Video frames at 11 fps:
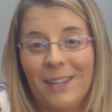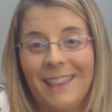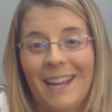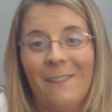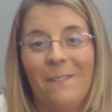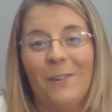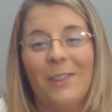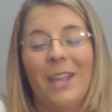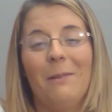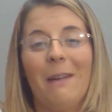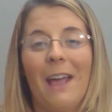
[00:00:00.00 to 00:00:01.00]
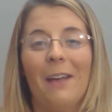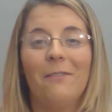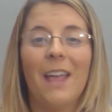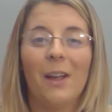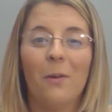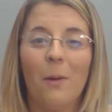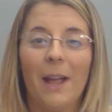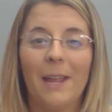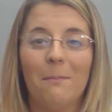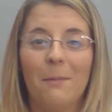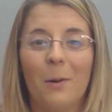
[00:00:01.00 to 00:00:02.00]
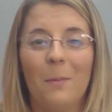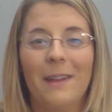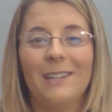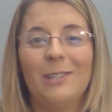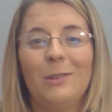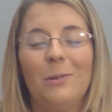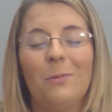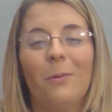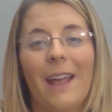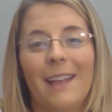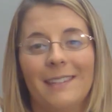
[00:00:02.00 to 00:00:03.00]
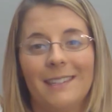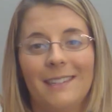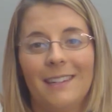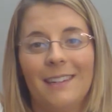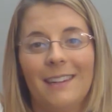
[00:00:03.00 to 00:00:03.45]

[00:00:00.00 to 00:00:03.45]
and thankful that you have that quiet moment to rest